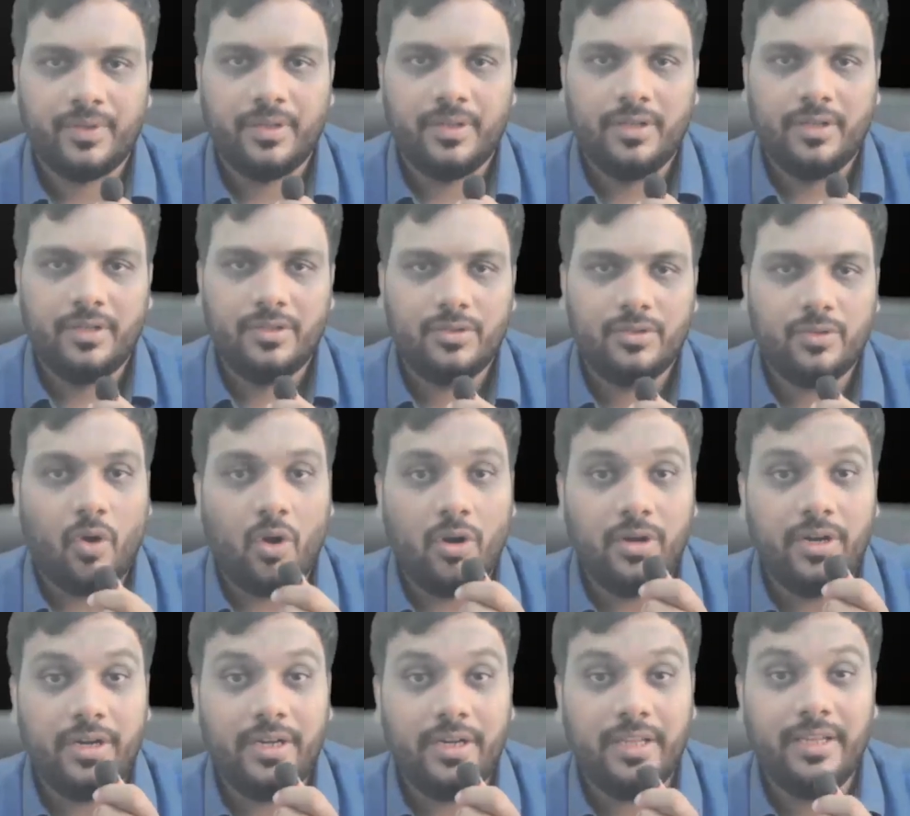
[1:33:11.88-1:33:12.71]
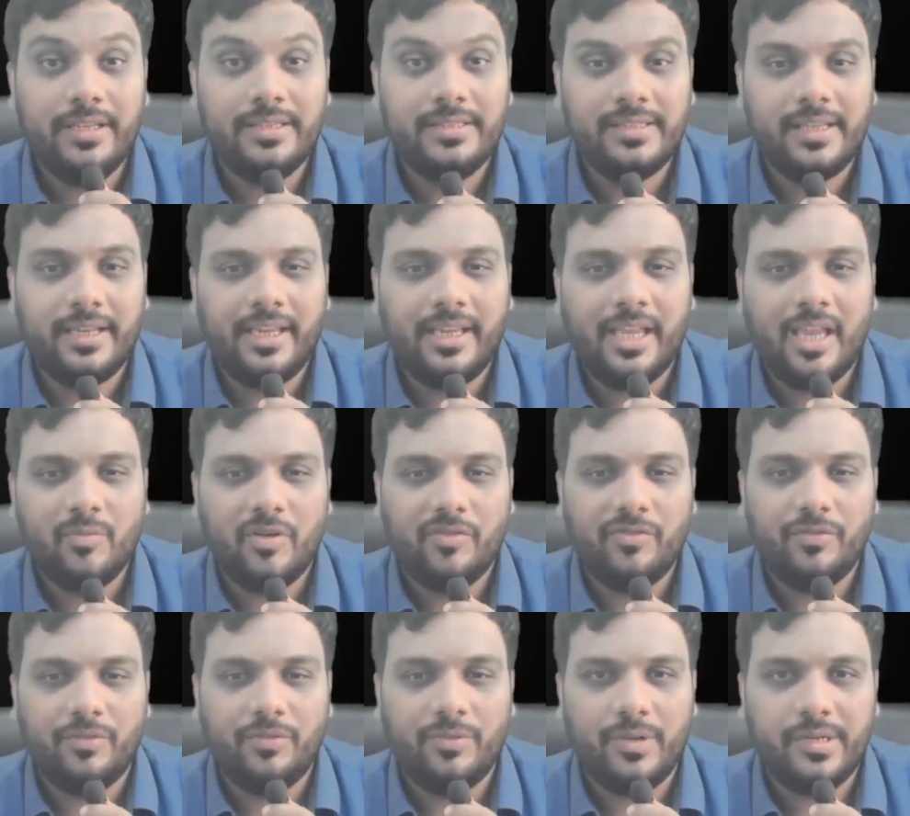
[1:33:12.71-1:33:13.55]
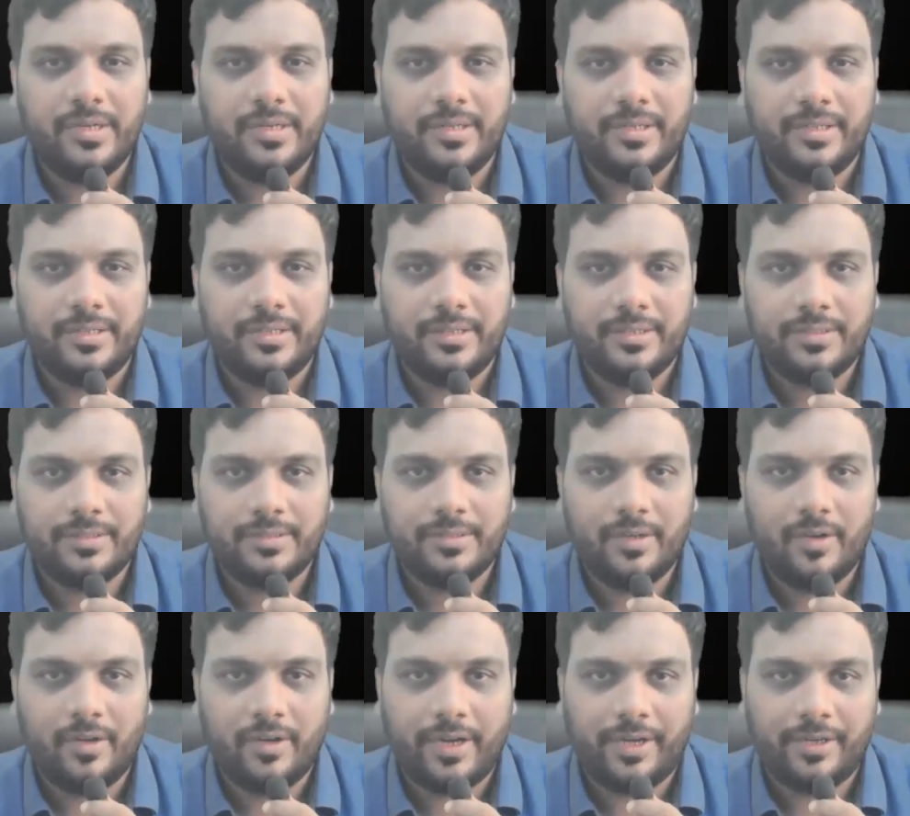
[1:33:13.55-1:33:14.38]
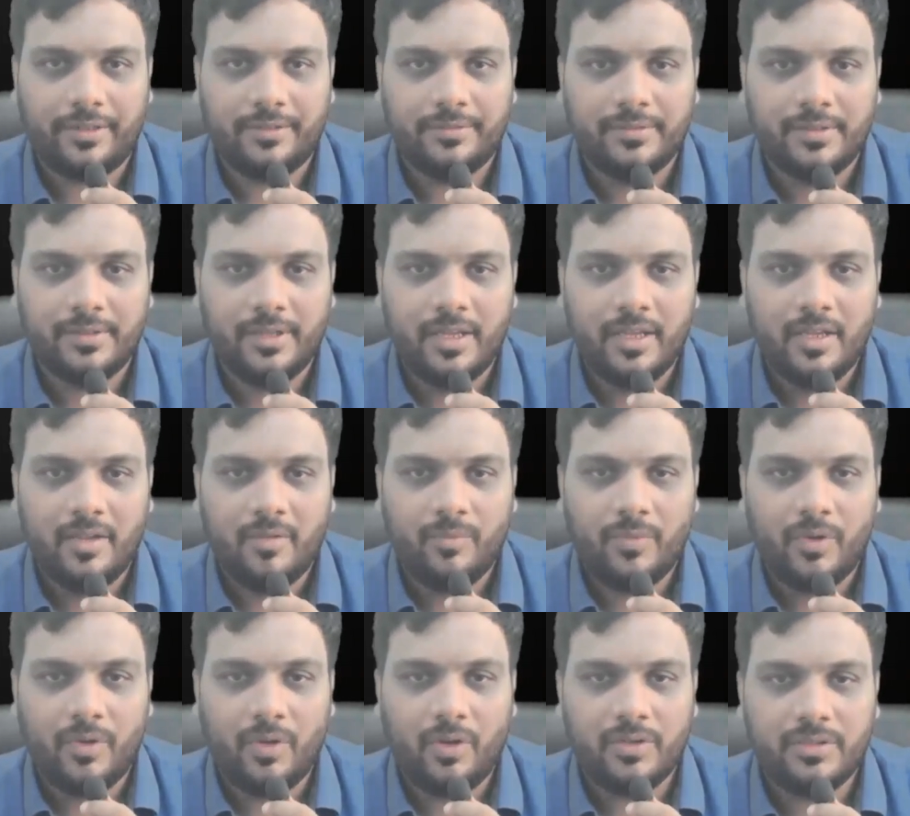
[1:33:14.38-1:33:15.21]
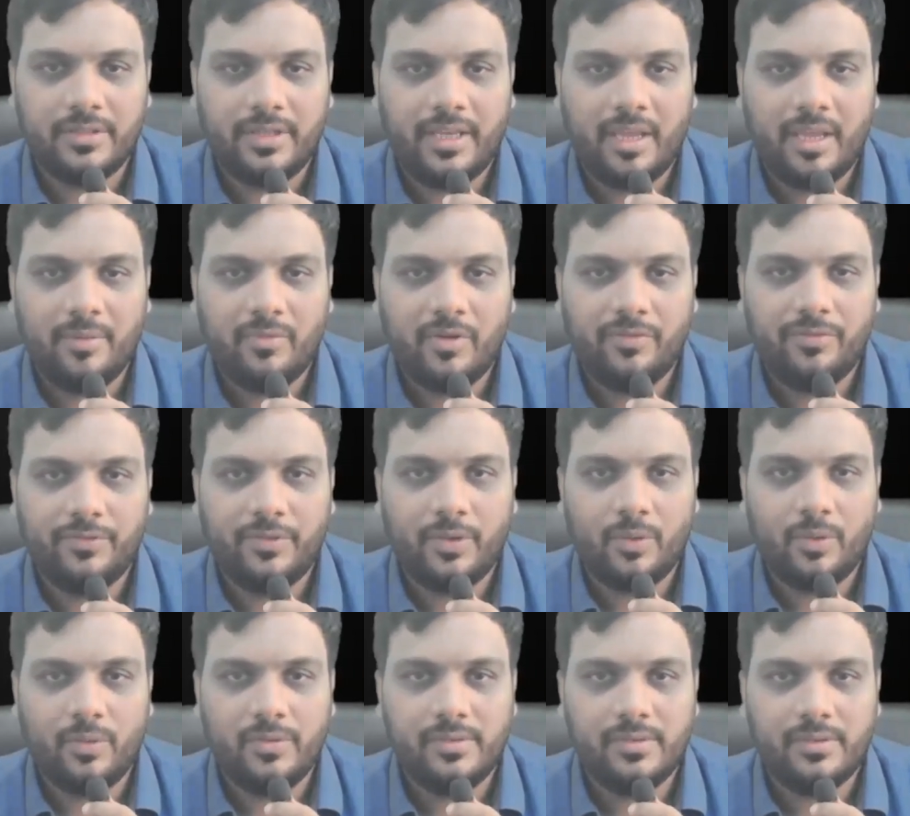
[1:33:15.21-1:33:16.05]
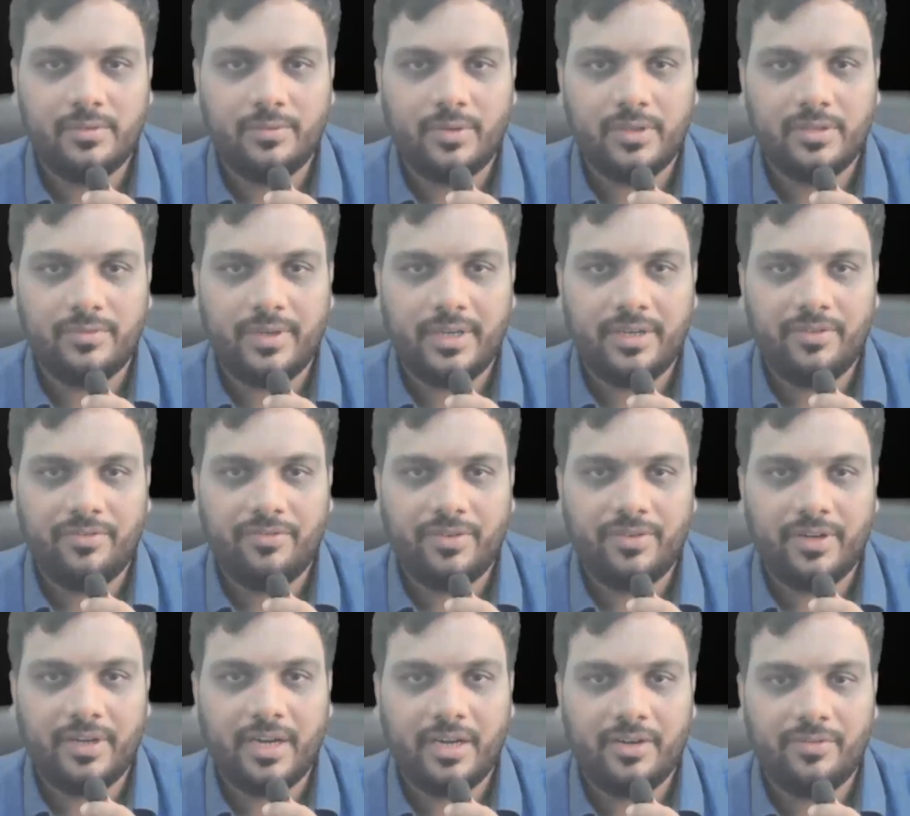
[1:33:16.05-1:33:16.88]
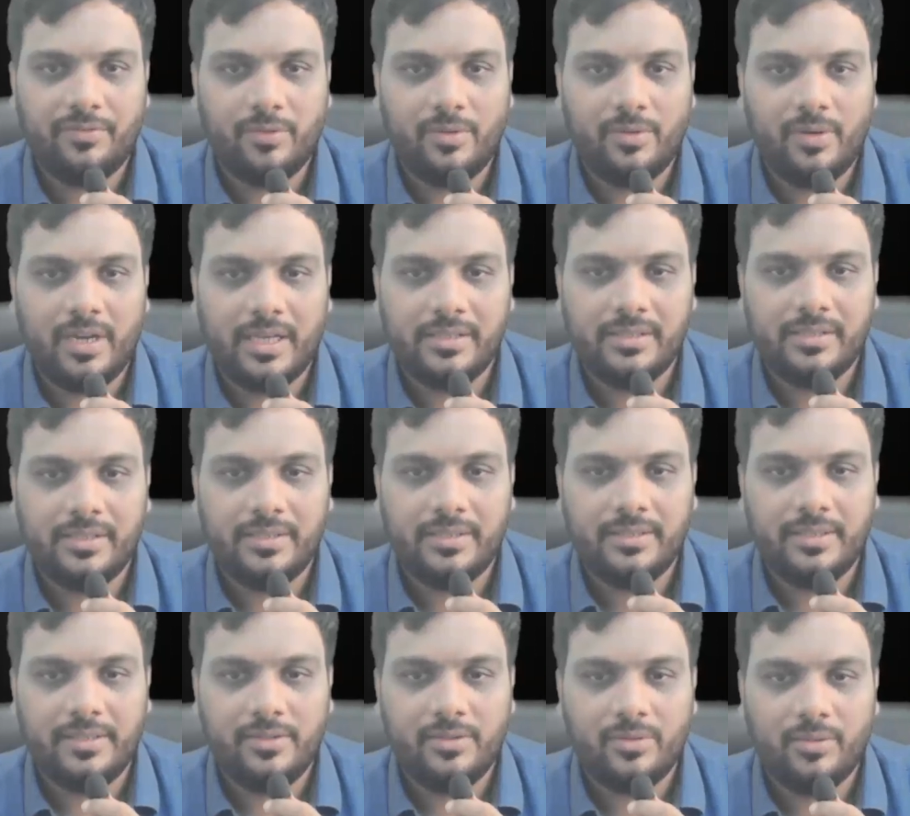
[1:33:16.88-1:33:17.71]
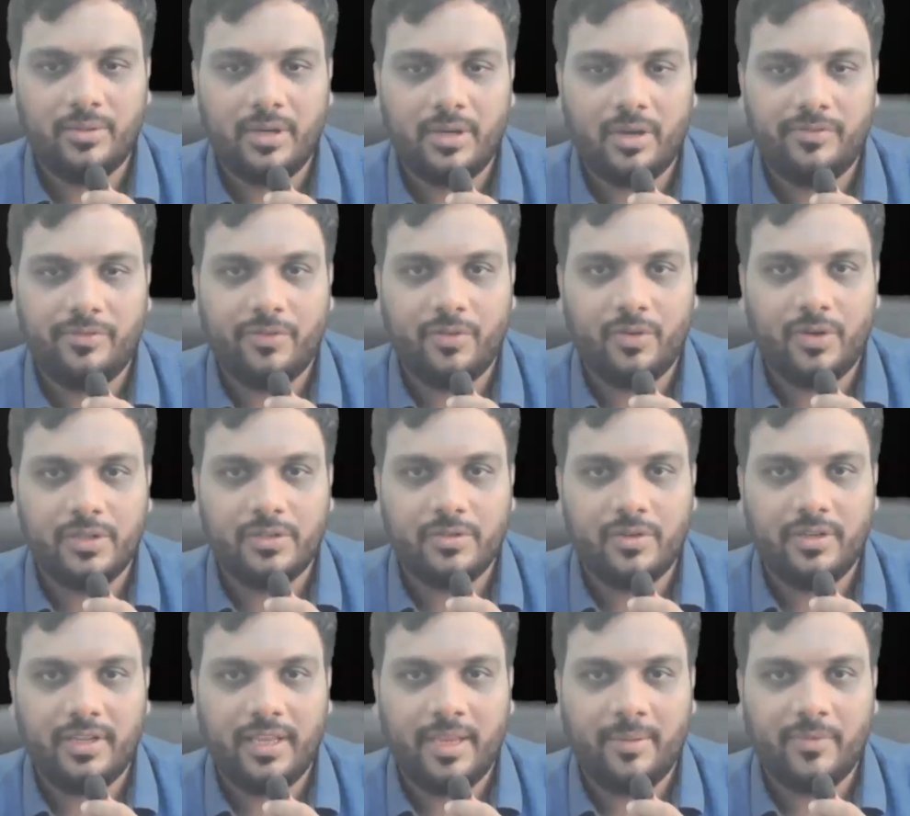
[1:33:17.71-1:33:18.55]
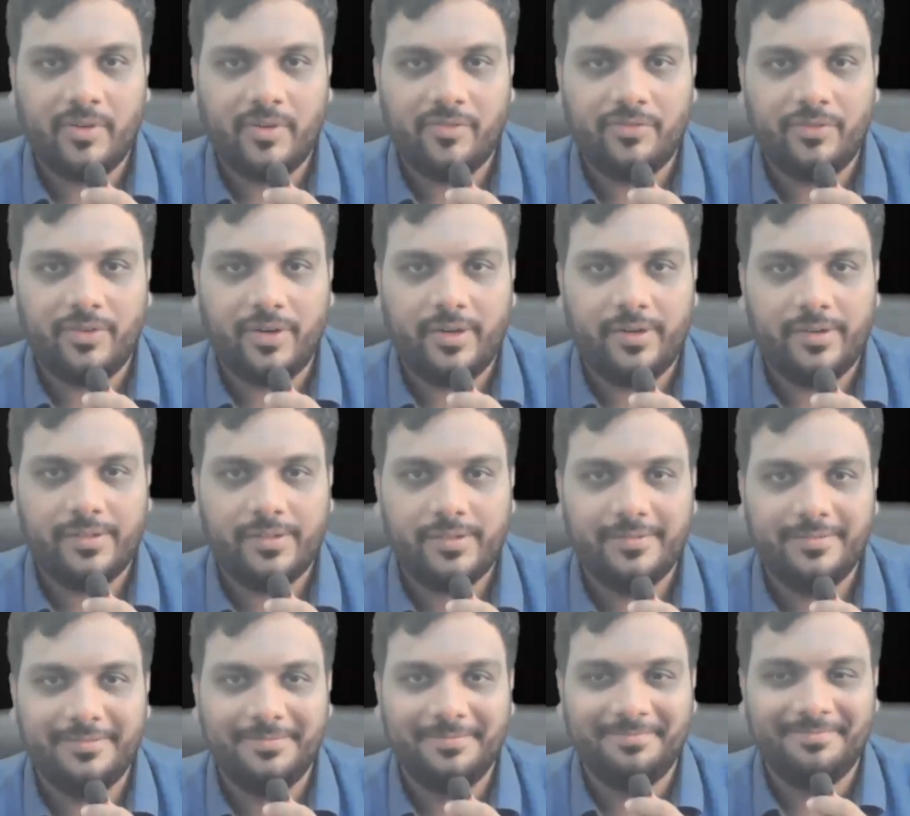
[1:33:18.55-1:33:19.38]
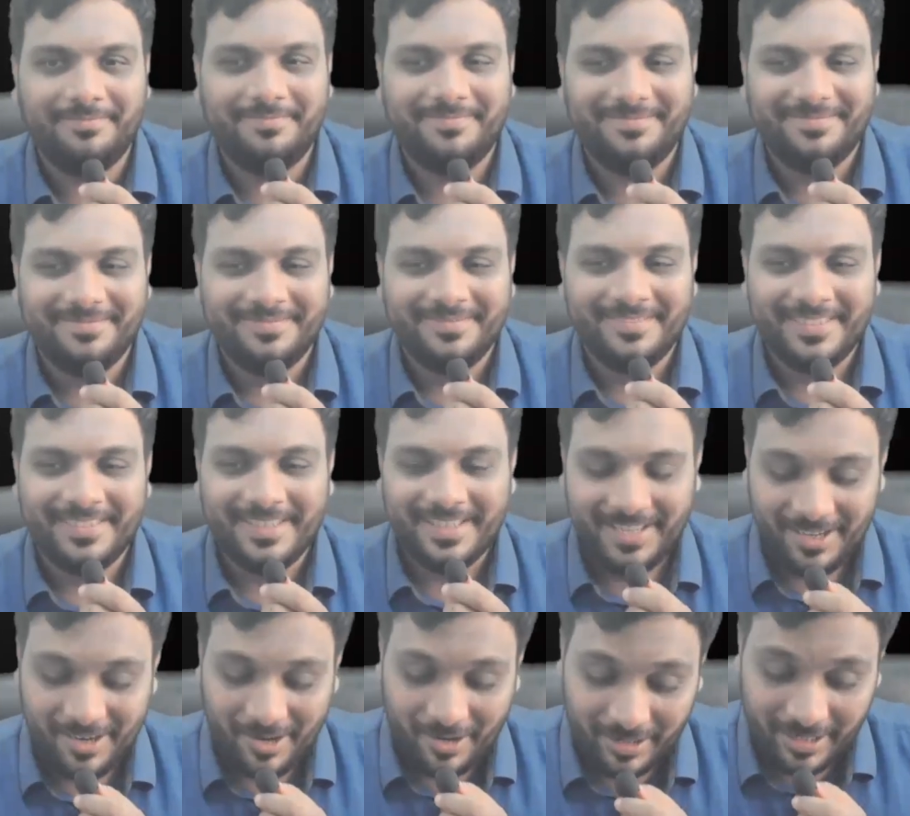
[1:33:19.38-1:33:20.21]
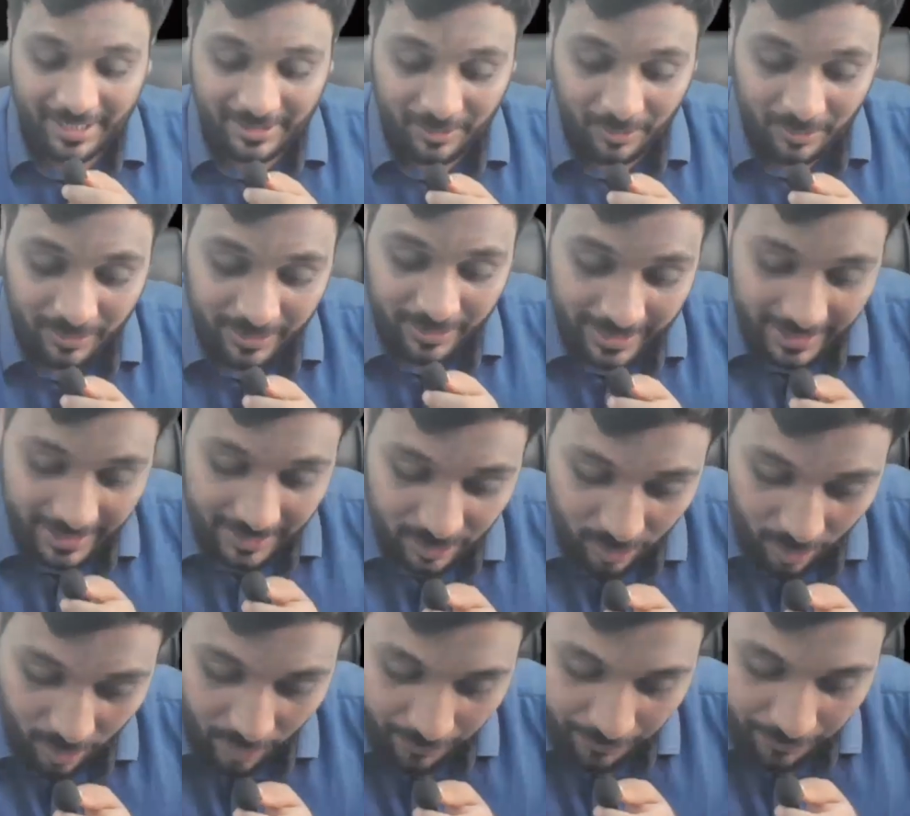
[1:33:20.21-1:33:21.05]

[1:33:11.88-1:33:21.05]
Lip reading: So auditing is a game of words. All right. Because Game of Thrones was very forgetful last season. So now focus on Game of Words. All right. So test of